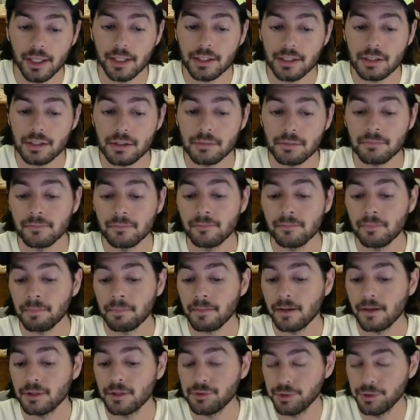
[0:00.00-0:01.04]
It's
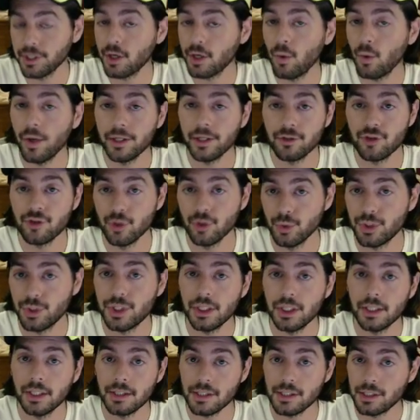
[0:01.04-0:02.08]
it's really quite
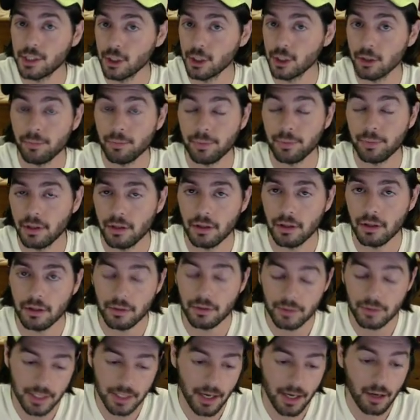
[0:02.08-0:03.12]
juicy and syrupy. You know,
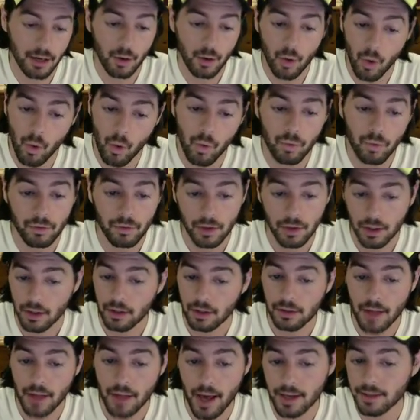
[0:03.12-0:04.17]
it's got a whole
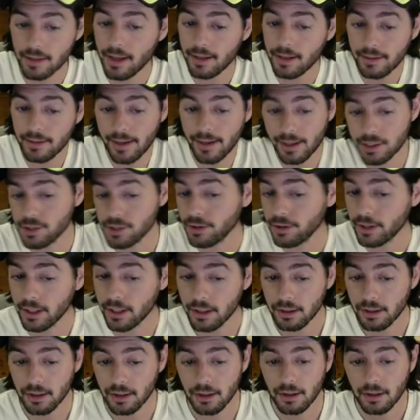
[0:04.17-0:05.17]
lot of that nectar in it.